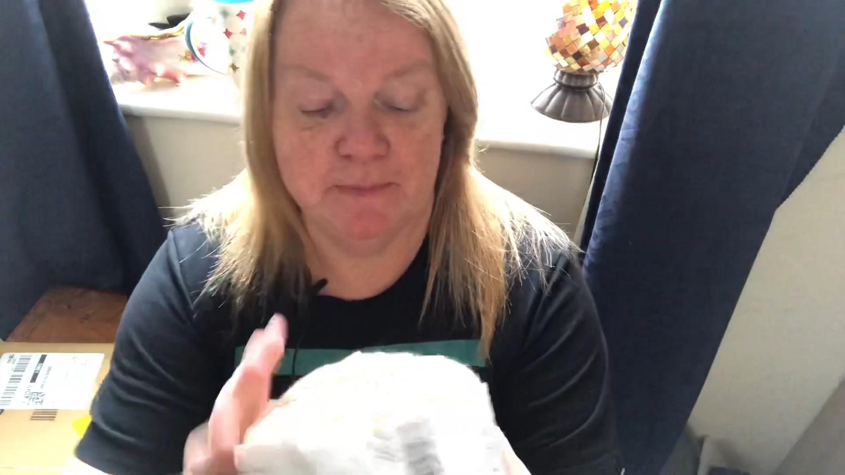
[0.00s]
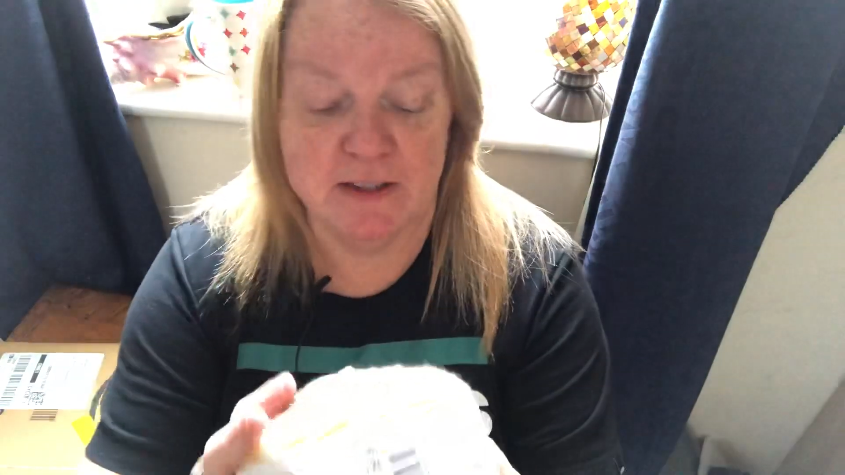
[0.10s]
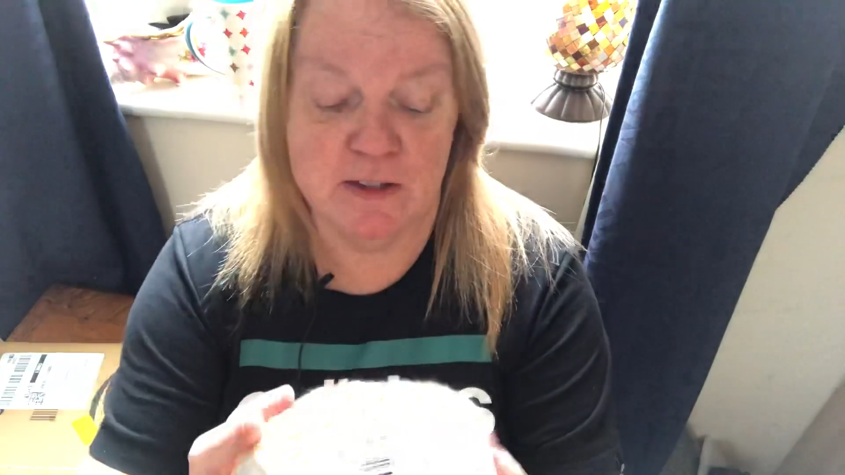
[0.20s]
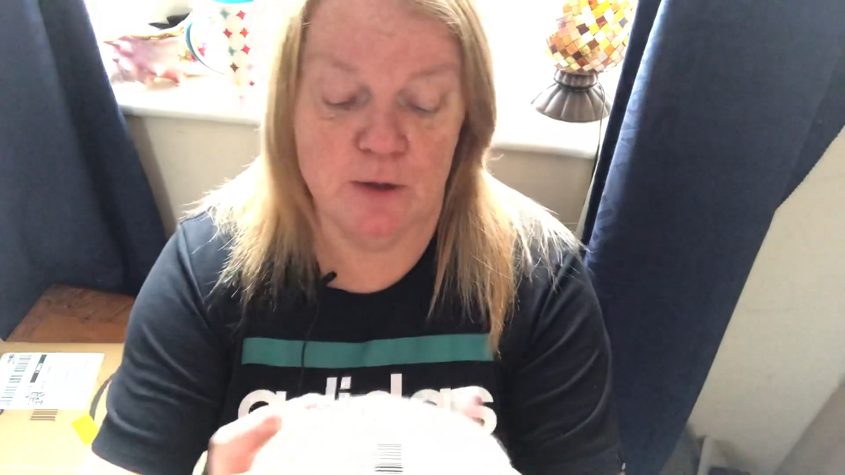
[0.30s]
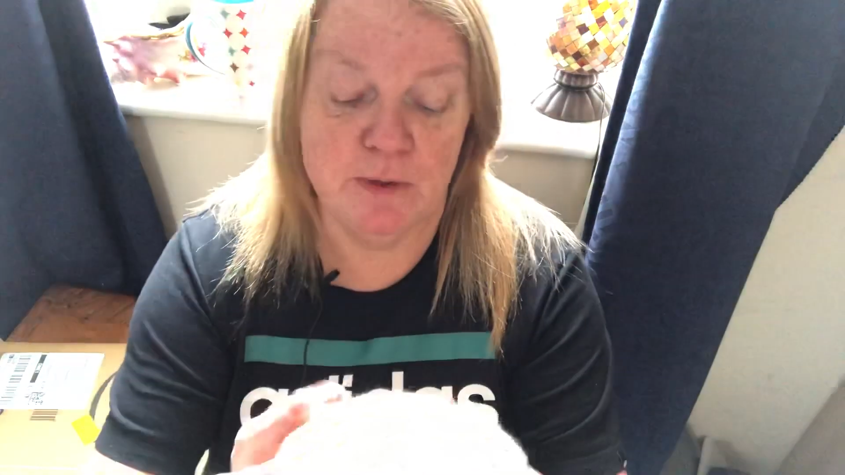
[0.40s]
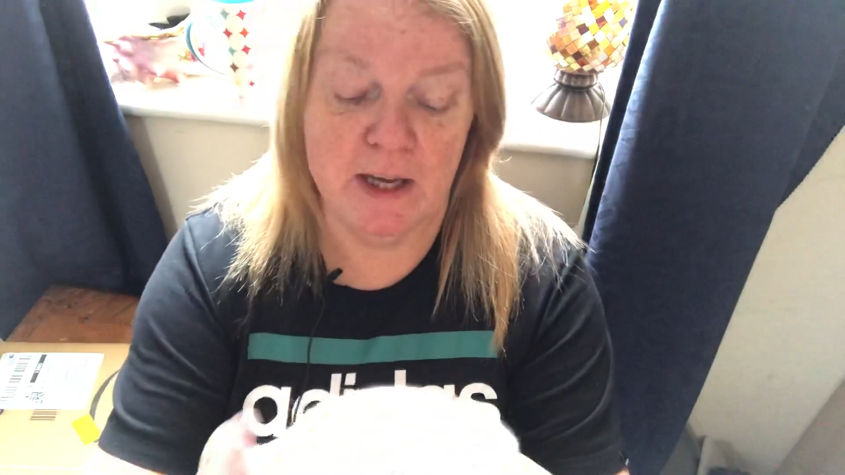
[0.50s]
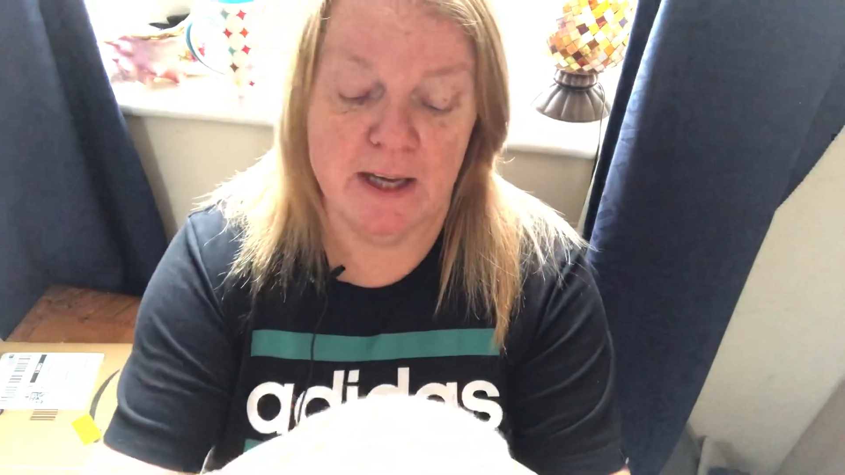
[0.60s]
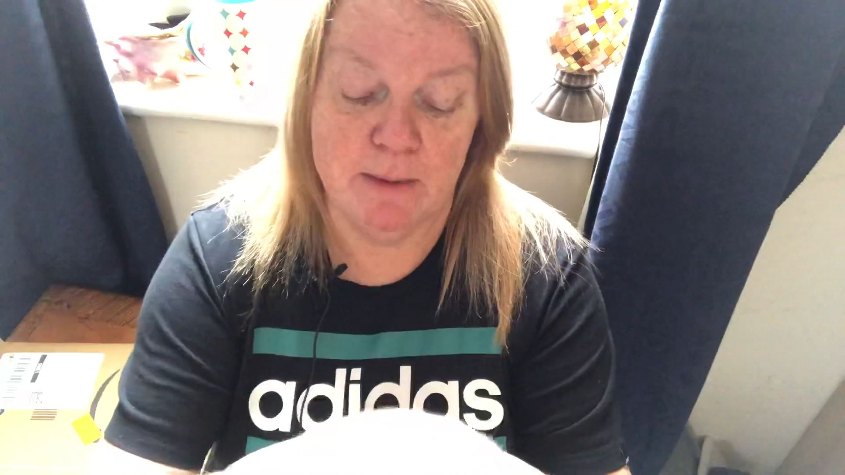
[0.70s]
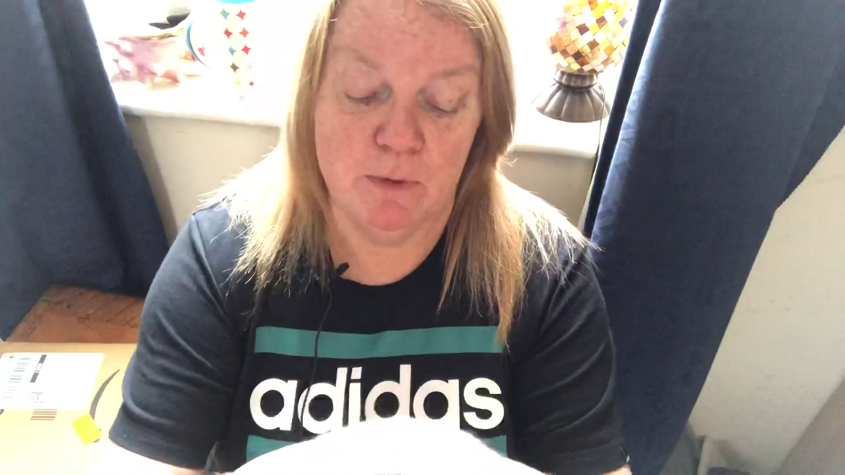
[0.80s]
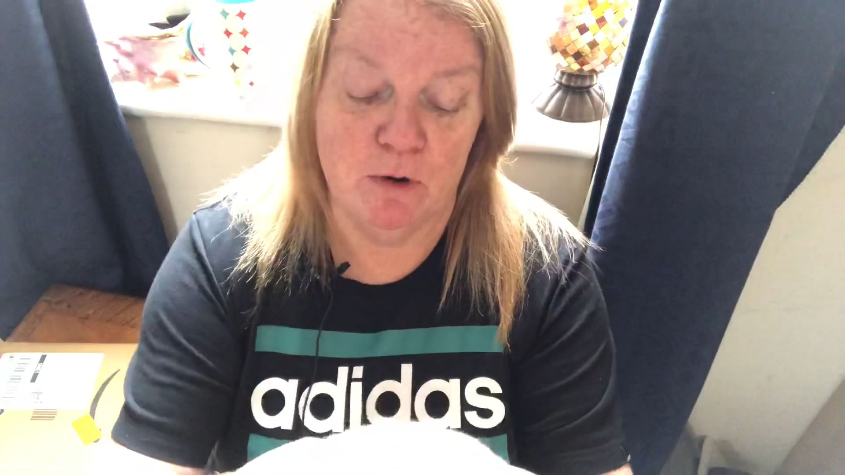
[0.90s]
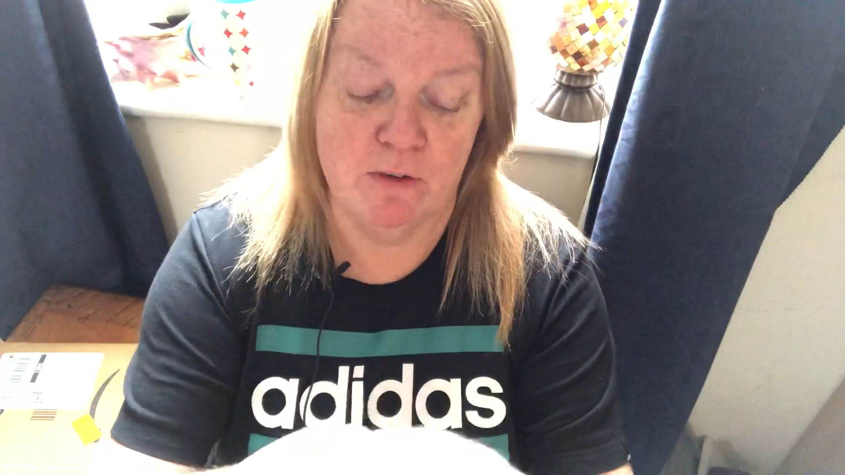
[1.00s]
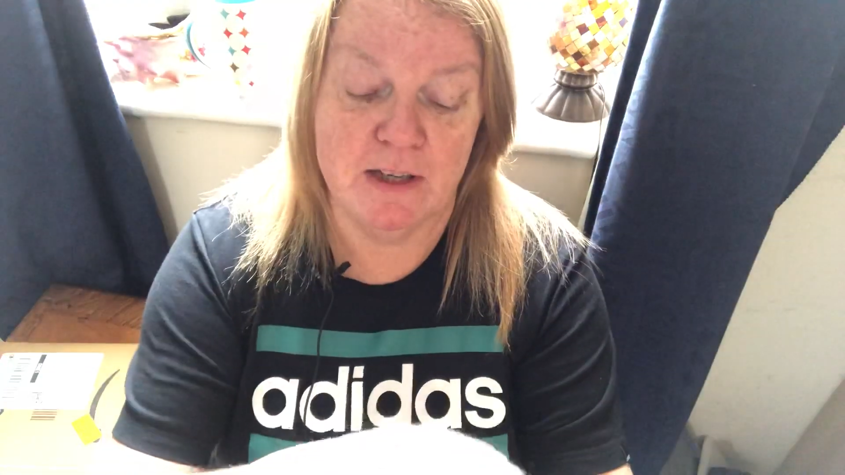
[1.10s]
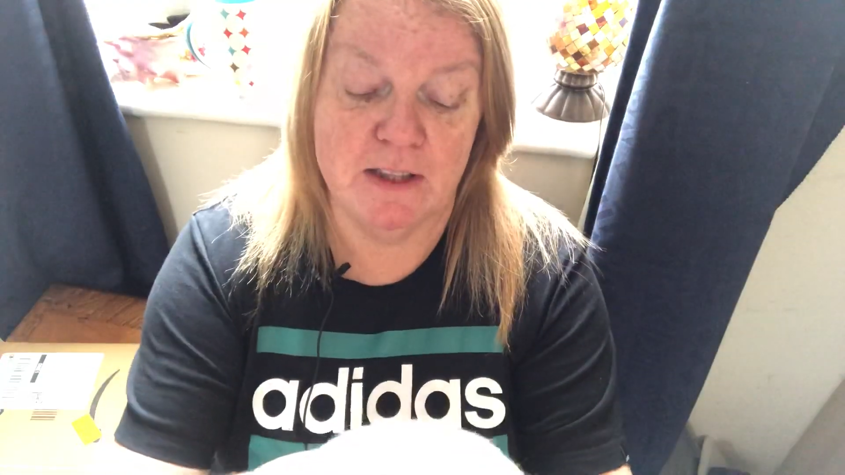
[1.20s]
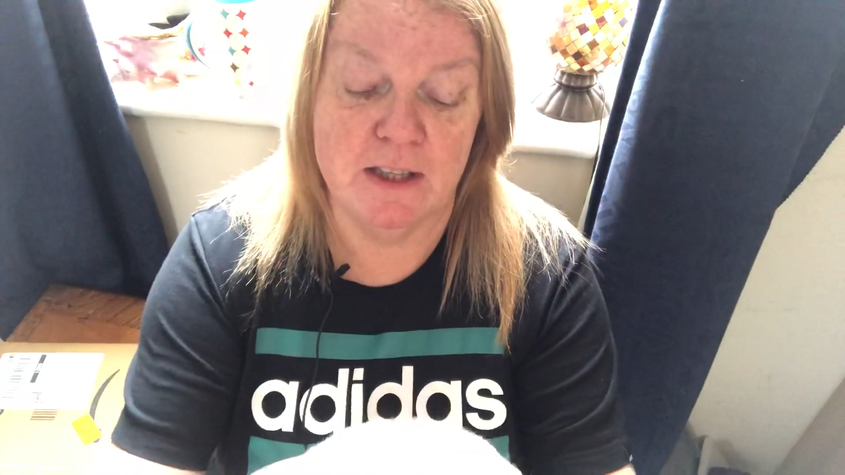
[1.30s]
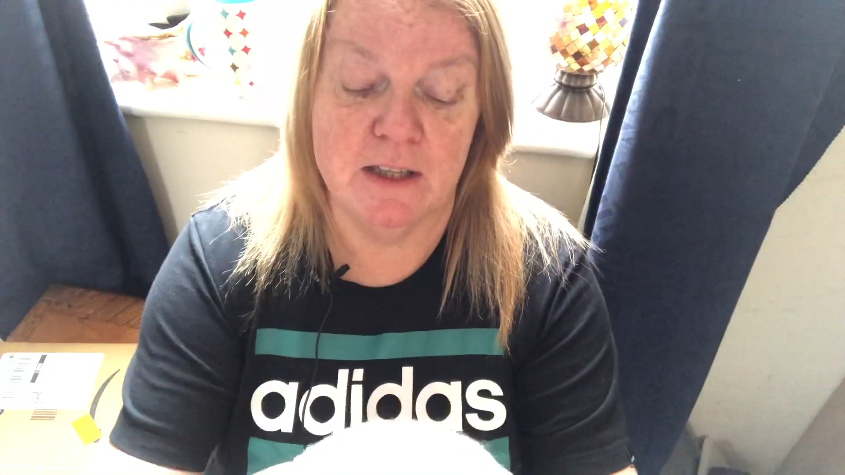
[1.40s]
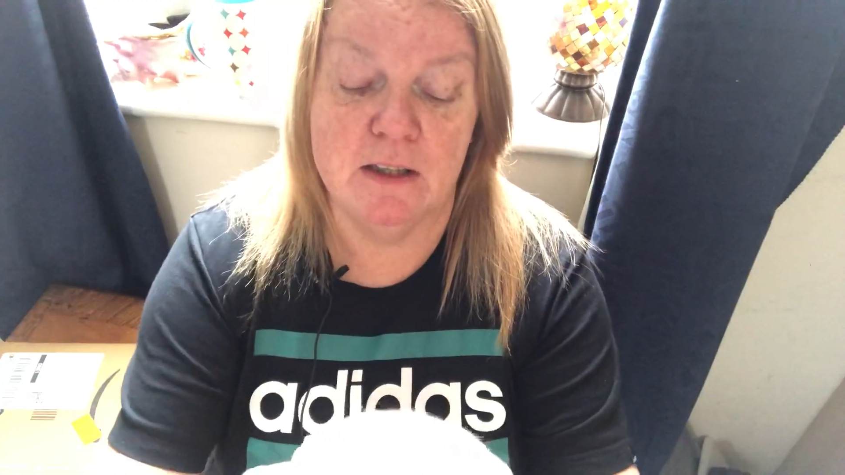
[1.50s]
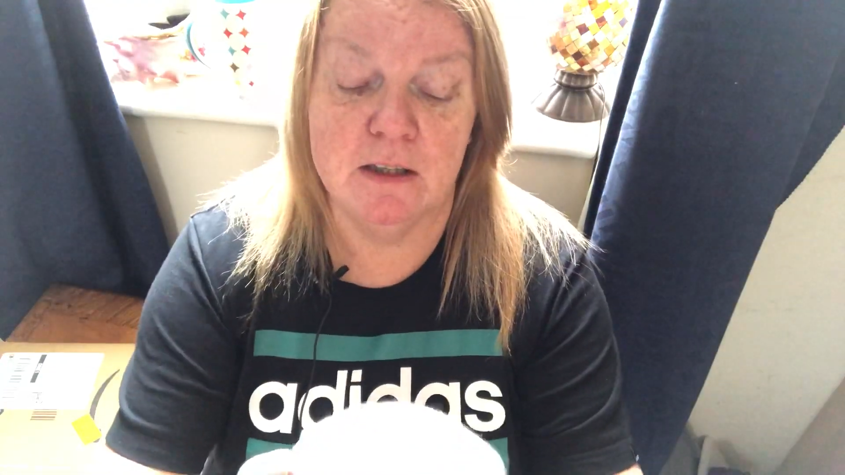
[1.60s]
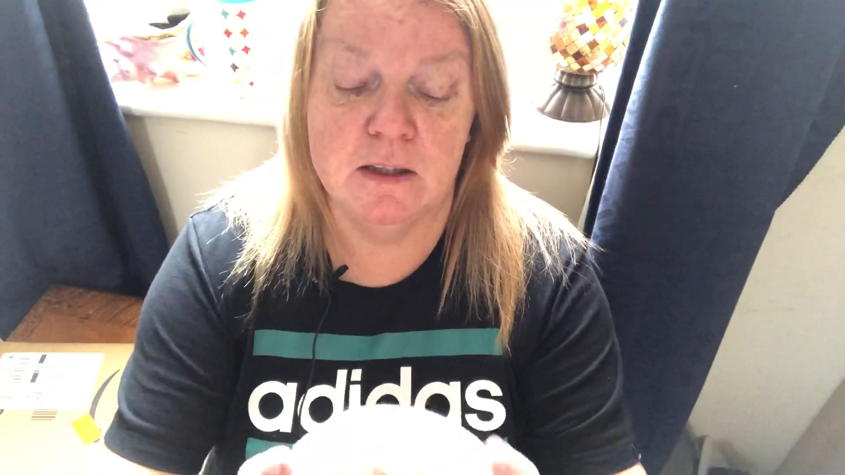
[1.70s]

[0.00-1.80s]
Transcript: there's no name or anything.